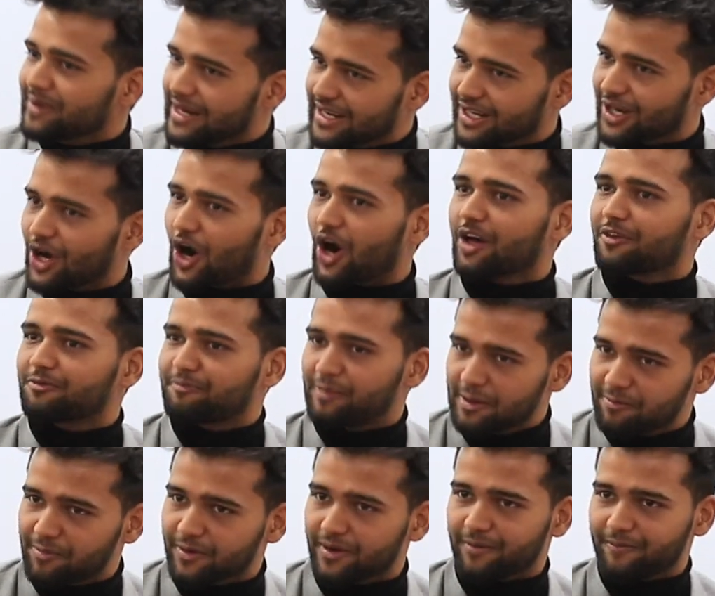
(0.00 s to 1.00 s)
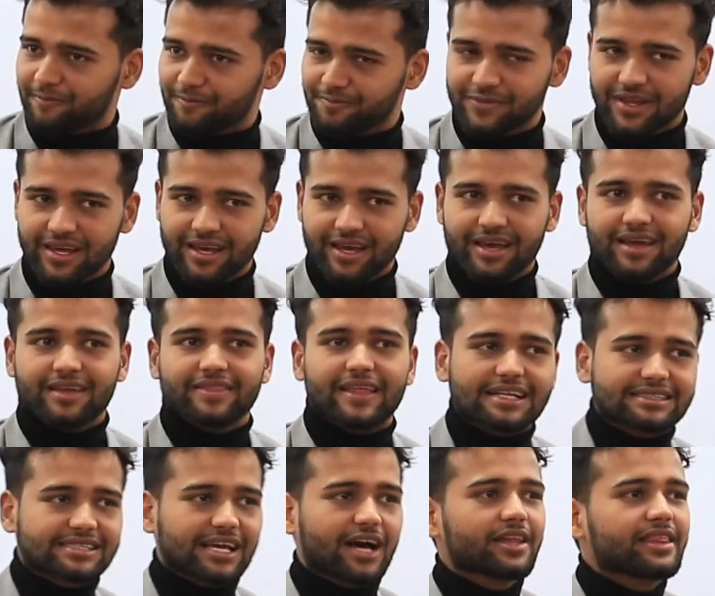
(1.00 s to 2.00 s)
meet a lot of people.
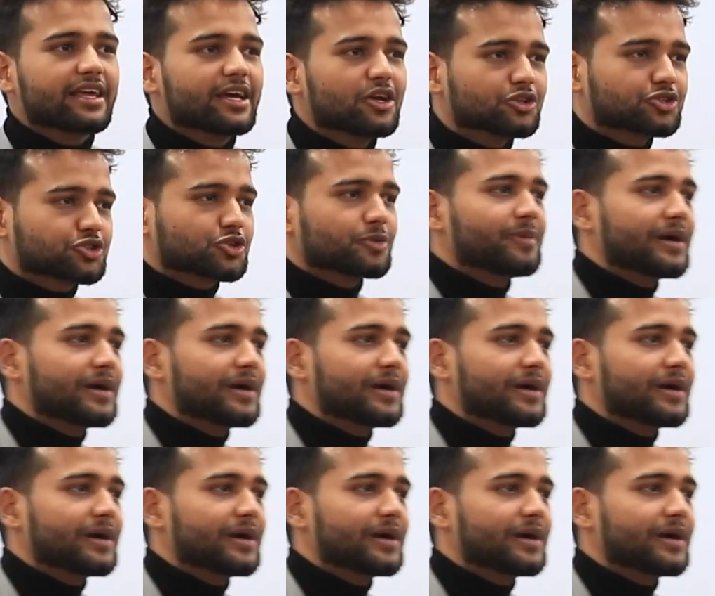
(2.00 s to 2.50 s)
That's how they used to